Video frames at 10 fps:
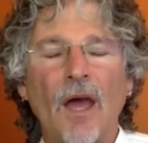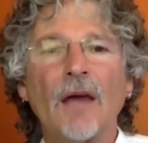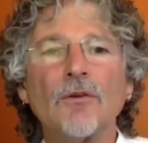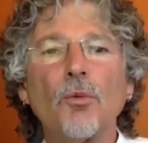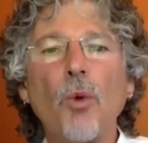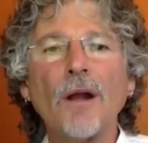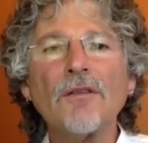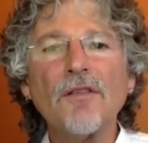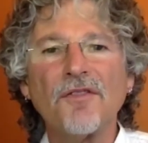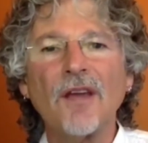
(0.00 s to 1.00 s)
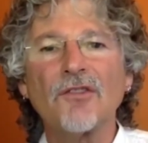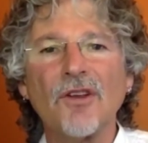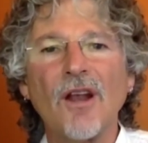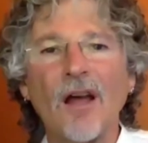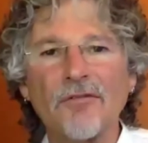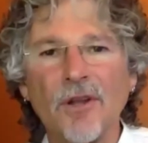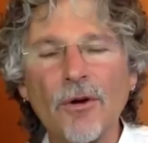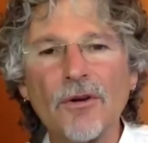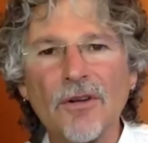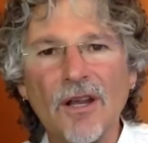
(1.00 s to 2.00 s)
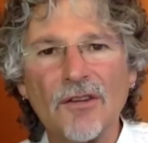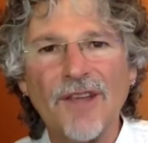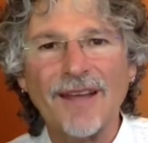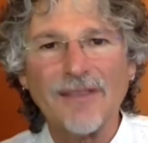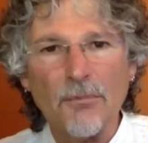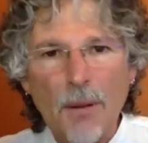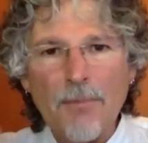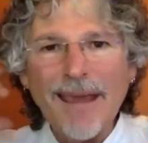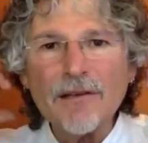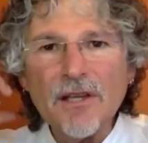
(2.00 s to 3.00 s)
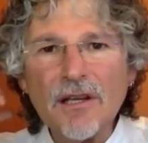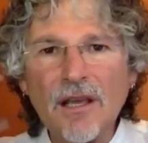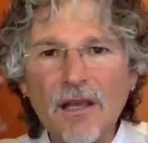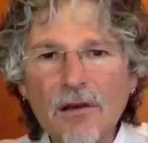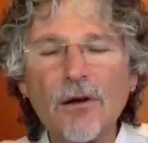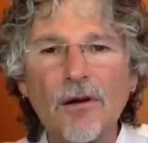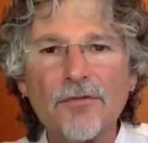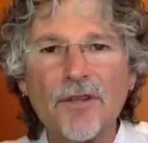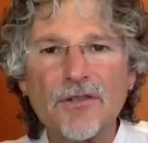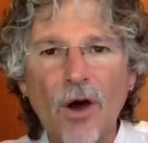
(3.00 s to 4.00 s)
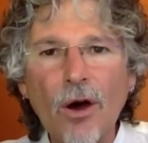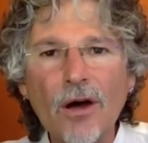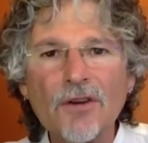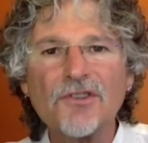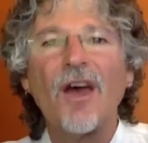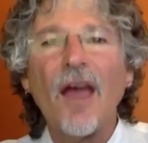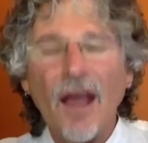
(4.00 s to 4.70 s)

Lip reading: And one of the things that I've learned is that the mammalian ear of the dogs